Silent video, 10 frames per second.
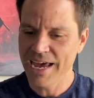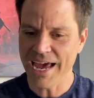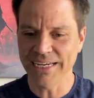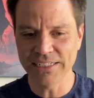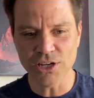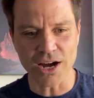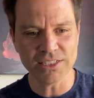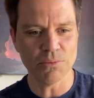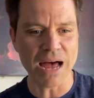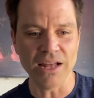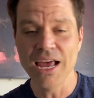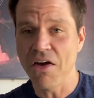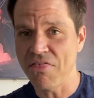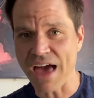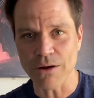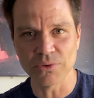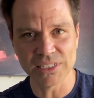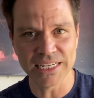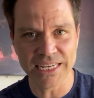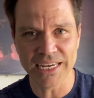And he talks about that was
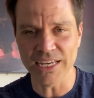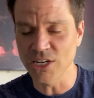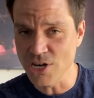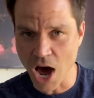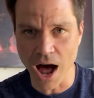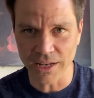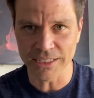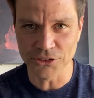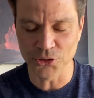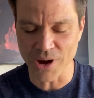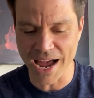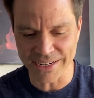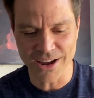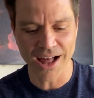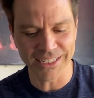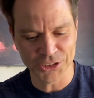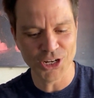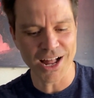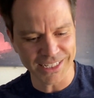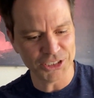the key, knowledge, right?
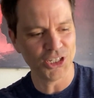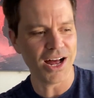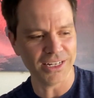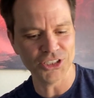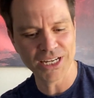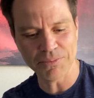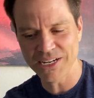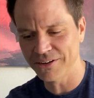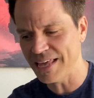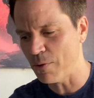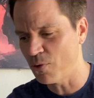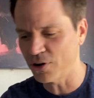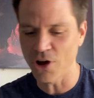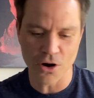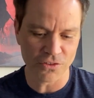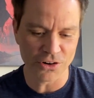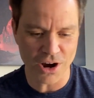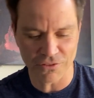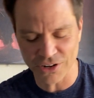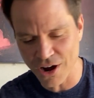Knowledge. He kept hearing that word over and
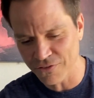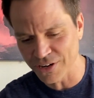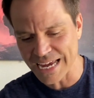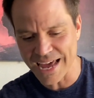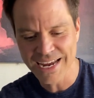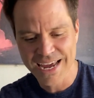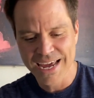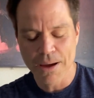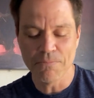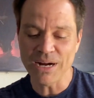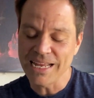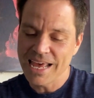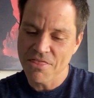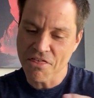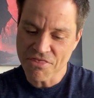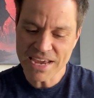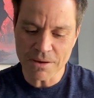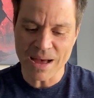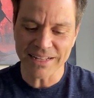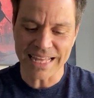over and over again. But the thing
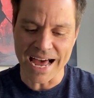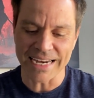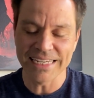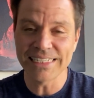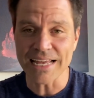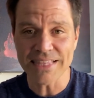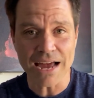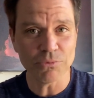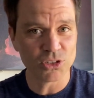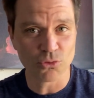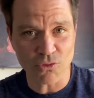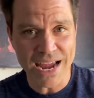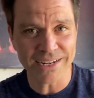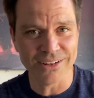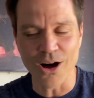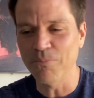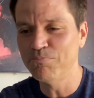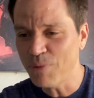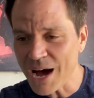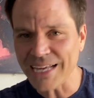about that is that was great and all,
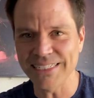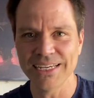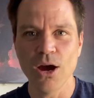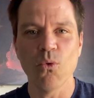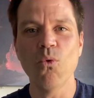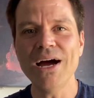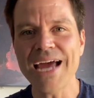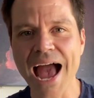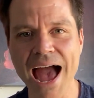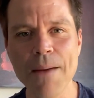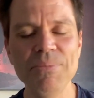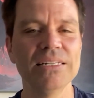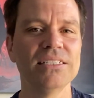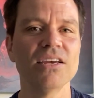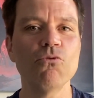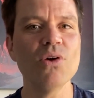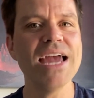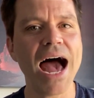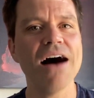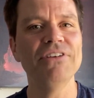but what happens if we
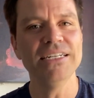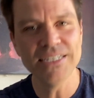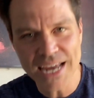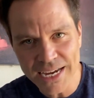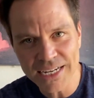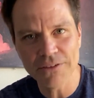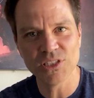have a negative